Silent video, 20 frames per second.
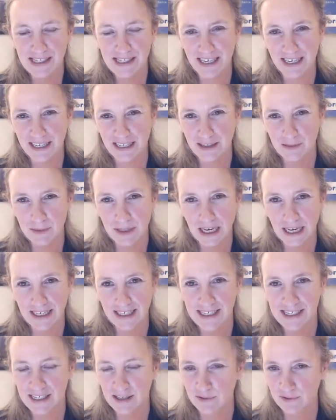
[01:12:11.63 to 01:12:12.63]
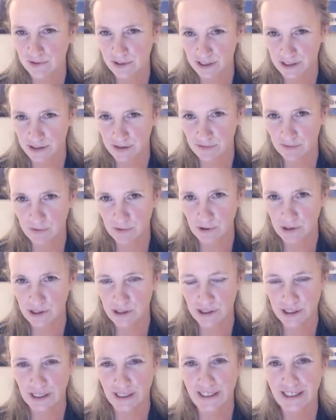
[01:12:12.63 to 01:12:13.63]
that it'll be any different,
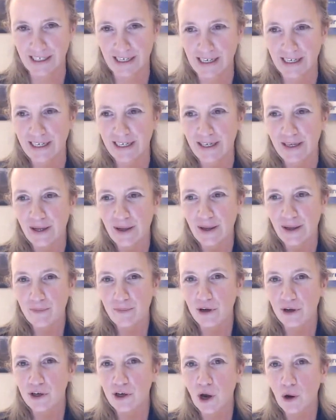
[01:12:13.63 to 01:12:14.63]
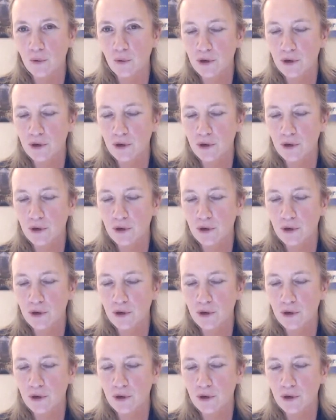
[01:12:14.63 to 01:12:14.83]
unfortunately. But no,